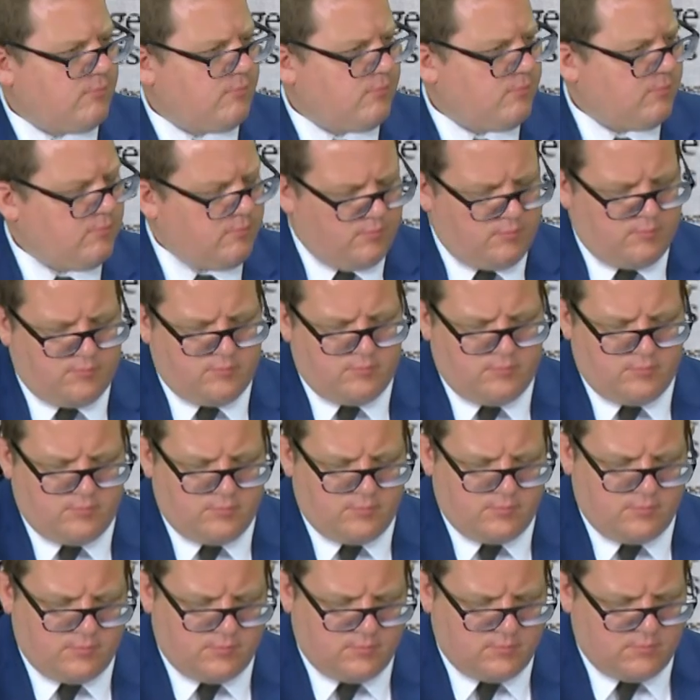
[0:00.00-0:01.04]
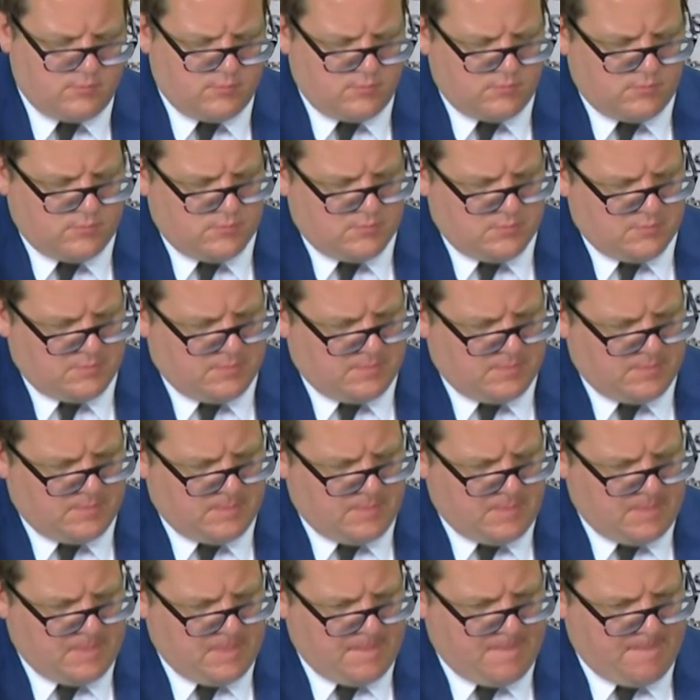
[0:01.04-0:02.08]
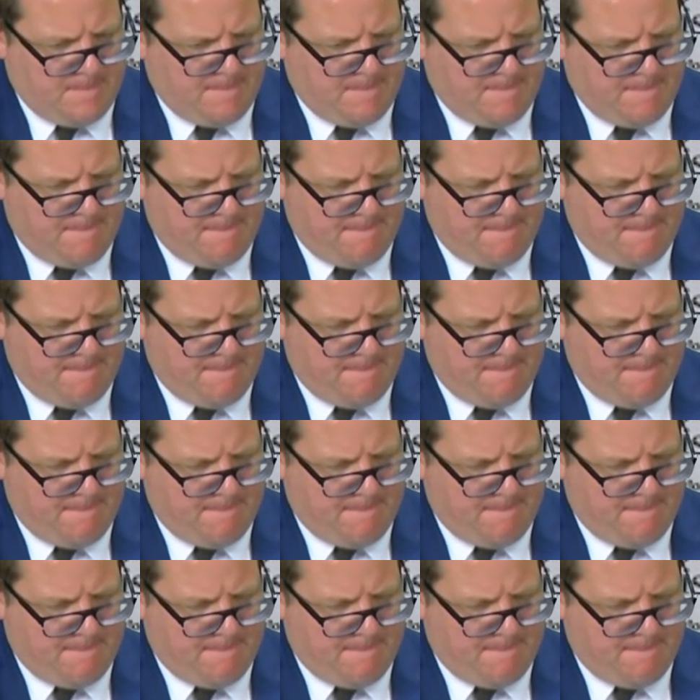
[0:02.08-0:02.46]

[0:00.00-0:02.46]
The person shown says nothing.